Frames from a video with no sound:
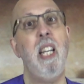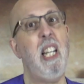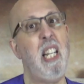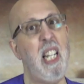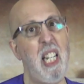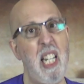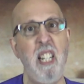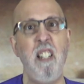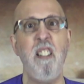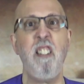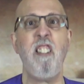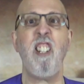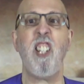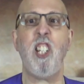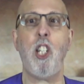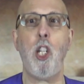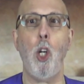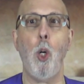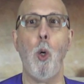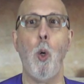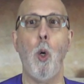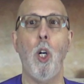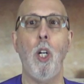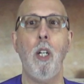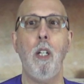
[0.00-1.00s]

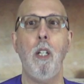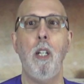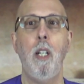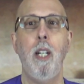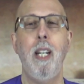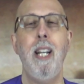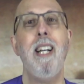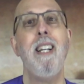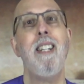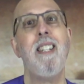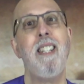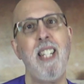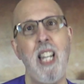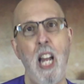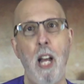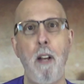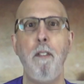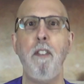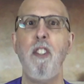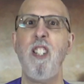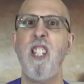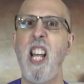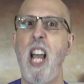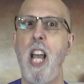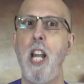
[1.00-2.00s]
insecure, self
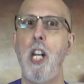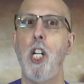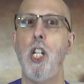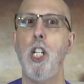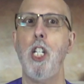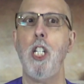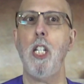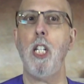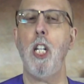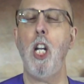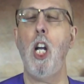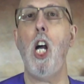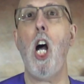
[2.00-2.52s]
centered,